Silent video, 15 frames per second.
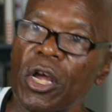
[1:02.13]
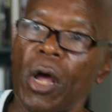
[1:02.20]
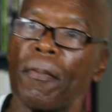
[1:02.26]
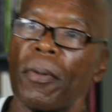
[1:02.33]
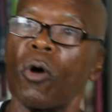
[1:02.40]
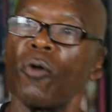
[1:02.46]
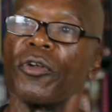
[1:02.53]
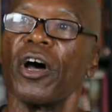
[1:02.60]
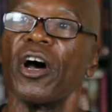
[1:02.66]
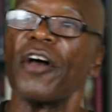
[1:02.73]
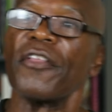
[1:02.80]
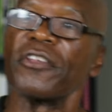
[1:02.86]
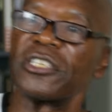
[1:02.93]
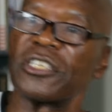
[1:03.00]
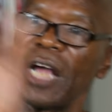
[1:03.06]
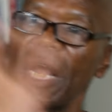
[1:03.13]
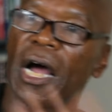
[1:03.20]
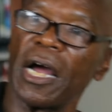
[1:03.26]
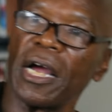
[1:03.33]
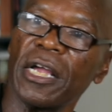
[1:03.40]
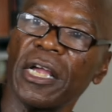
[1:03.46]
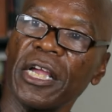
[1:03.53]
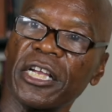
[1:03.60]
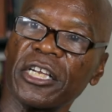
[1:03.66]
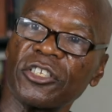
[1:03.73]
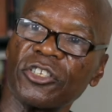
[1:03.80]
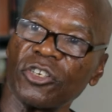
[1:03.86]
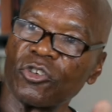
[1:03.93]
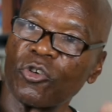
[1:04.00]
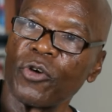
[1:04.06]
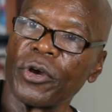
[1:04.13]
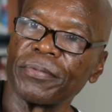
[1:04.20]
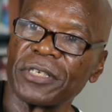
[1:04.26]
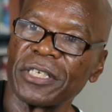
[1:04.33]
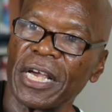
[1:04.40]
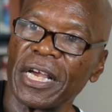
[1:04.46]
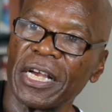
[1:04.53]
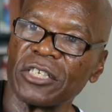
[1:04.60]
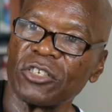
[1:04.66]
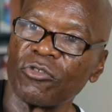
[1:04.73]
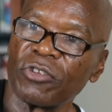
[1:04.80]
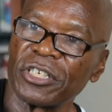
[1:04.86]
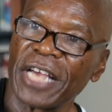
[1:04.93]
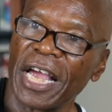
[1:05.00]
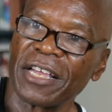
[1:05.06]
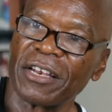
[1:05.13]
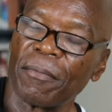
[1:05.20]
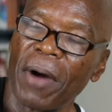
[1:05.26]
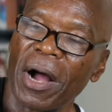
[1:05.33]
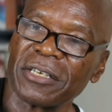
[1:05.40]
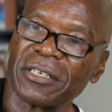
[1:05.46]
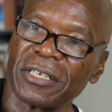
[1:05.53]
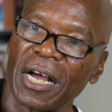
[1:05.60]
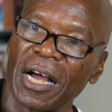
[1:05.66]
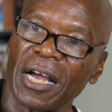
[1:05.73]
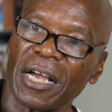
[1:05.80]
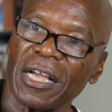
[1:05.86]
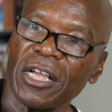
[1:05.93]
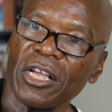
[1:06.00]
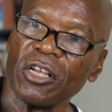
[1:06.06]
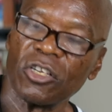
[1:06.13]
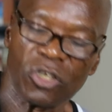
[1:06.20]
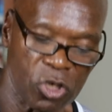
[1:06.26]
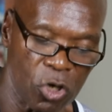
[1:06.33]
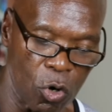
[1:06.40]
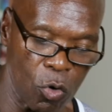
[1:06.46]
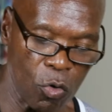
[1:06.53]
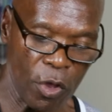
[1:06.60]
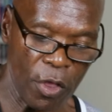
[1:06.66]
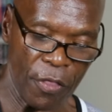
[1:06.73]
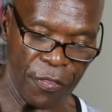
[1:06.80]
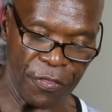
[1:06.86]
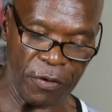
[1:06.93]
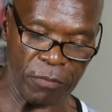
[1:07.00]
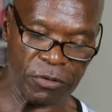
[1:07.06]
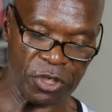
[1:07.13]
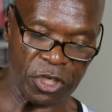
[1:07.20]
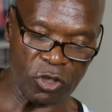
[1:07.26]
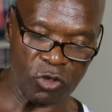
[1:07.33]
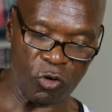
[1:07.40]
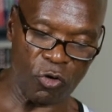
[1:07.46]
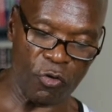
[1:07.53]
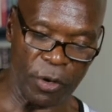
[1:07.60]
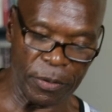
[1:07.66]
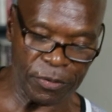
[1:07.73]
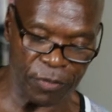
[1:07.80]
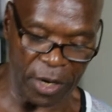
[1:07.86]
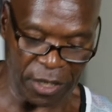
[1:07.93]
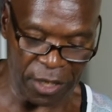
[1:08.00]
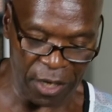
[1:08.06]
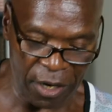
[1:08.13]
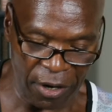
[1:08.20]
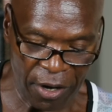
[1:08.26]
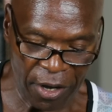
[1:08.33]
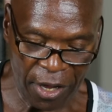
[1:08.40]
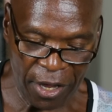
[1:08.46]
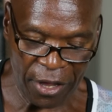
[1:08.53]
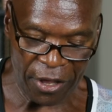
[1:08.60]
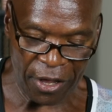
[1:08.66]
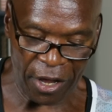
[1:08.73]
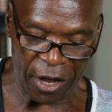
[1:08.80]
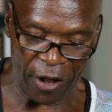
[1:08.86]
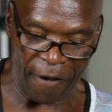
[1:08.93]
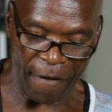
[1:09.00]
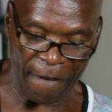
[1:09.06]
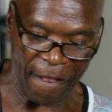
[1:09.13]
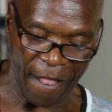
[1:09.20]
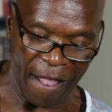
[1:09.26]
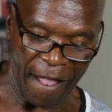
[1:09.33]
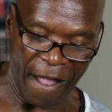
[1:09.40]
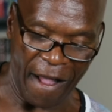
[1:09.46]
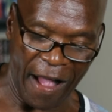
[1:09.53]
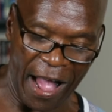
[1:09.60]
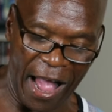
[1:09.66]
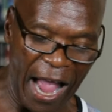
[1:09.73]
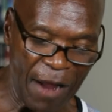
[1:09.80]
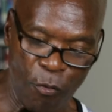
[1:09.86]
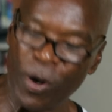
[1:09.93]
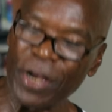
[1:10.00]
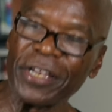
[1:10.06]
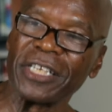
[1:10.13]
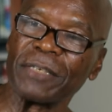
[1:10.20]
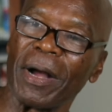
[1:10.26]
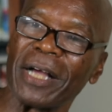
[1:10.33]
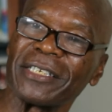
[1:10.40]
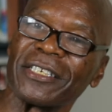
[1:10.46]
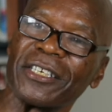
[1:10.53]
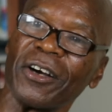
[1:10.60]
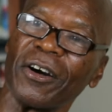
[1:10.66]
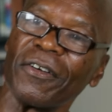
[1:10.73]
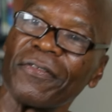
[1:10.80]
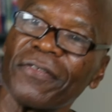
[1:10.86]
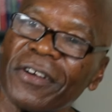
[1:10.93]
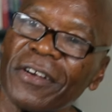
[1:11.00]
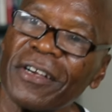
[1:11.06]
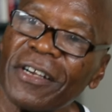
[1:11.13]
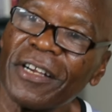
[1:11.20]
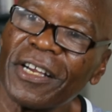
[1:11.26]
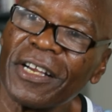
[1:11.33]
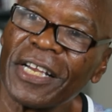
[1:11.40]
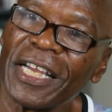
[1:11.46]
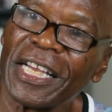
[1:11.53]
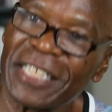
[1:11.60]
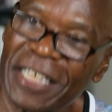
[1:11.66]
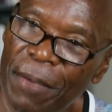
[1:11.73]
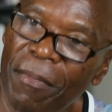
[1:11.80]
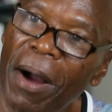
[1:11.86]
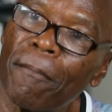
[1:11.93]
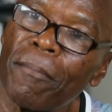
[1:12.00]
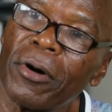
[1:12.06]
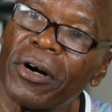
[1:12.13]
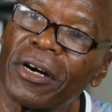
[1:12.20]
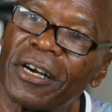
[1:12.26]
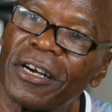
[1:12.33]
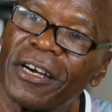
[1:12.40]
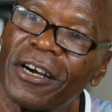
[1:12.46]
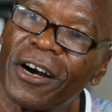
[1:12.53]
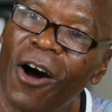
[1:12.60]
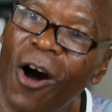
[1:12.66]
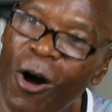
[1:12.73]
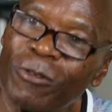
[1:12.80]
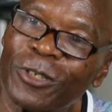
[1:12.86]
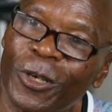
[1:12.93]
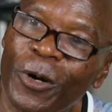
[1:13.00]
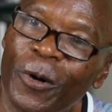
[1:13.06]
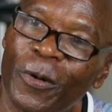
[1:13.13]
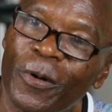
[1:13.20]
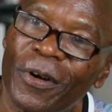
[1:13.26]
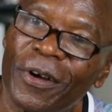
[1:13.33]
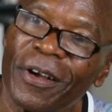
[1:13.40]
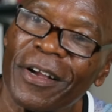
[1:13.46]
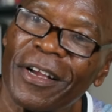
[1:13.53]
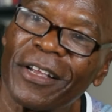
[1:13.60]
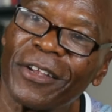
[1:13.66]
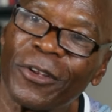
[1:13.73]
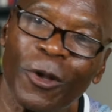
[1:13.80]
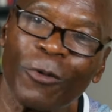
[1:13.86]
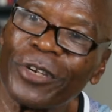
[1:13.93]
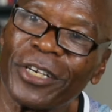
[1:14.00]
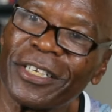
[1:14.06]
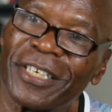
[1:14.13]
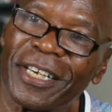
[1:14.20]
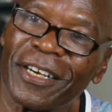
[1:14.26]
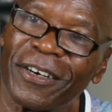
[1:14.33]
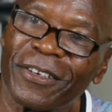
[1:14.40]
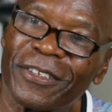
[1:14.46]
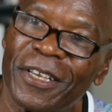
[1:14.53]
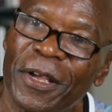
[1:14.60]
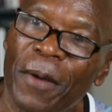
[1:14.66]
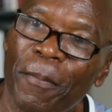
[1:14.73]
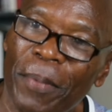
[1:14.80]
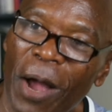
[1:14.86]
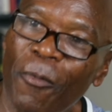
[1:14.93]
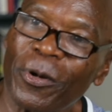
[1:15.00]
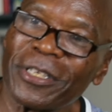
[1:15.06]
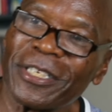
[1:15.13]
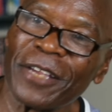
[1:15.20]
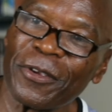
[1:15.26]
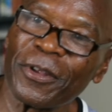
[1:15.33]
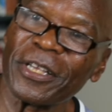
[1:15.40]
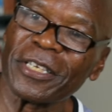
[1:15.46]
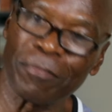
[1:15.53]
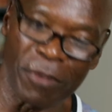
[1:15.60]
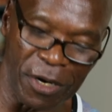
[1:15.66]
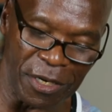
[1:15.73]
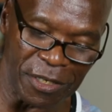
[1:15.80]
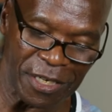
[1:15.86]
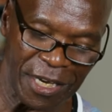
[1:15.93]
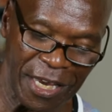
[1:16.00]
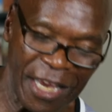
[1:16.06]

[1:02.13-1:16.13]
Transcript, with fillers: But on the other side is this Crip stage on the Jack in the Box side. So them Central Crips right there, uh, I witnessed myself. It's in my book also. No details, but I would tell you this much.